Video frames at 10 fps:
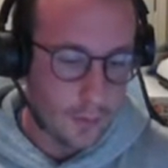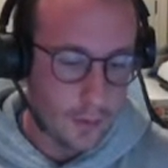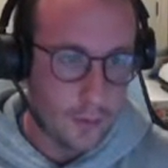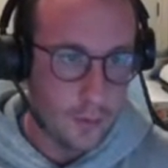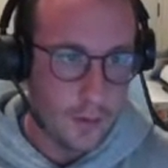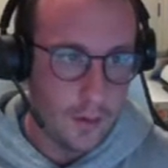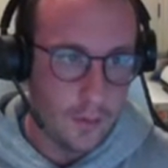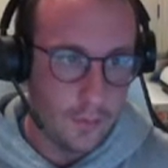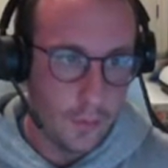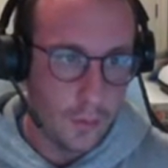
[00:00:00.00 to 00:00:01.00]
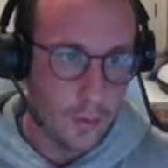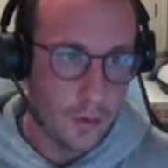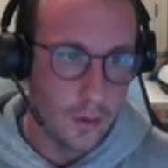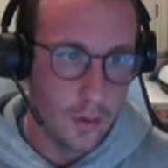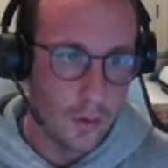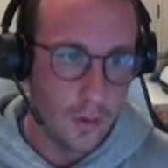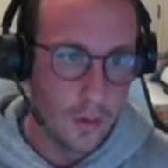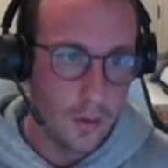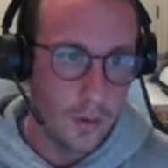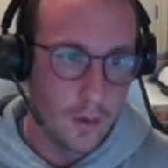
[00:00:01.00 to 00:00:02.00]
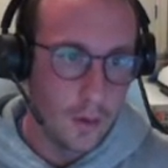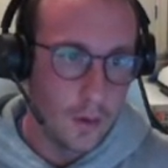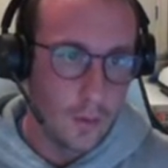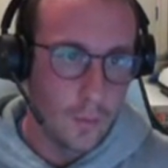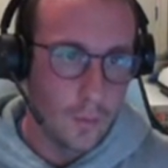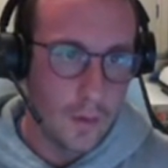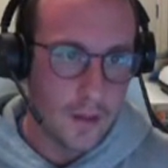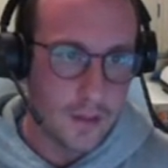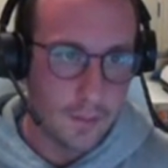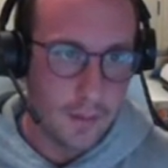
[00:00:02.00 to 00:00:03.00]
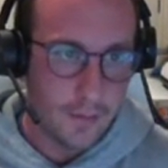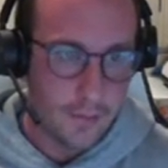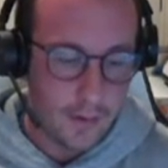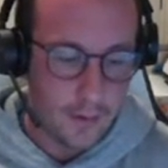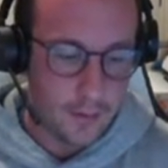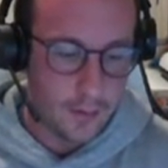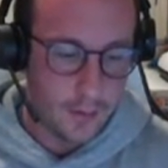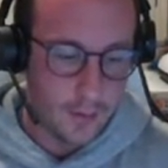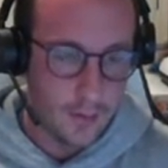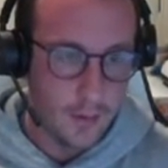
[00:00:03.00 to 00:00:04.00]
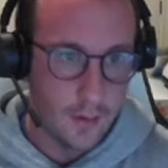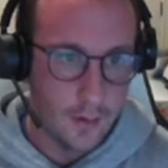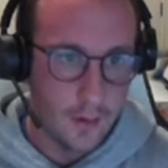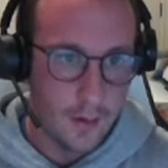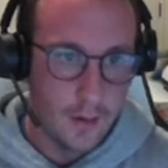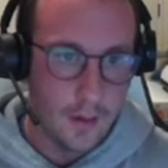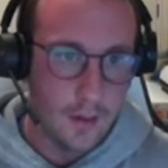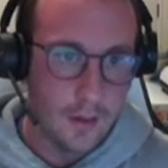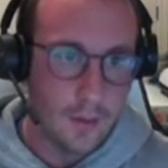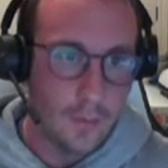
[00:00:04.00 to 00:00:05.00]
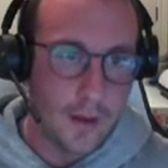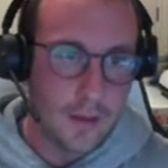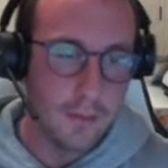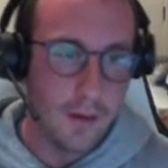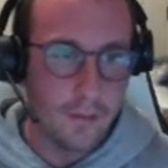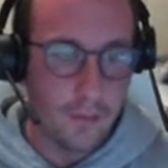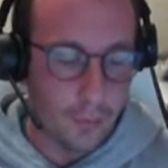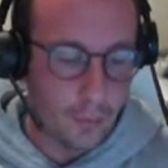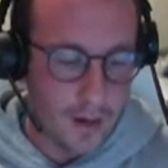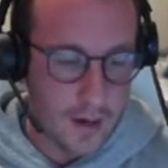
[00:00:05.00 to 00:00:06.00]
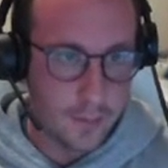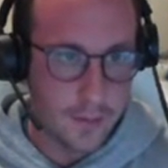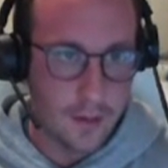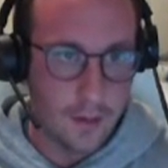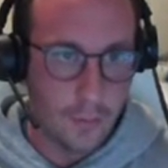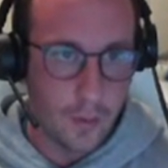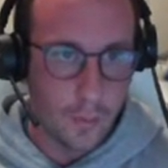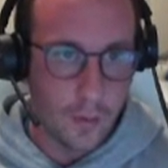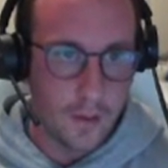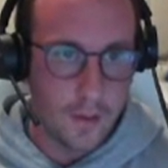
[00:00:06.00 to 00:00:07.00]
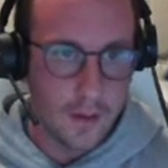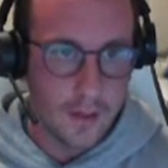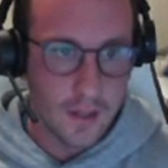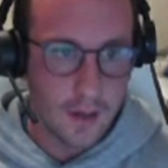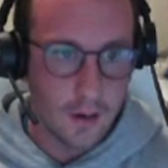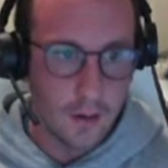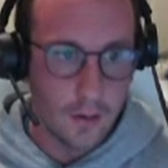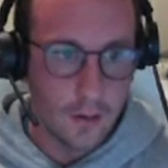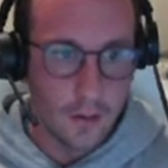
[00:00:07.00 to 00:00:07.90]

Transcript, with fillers: then we're going to do an invoke rest method, and then rest method params. And if we run this here,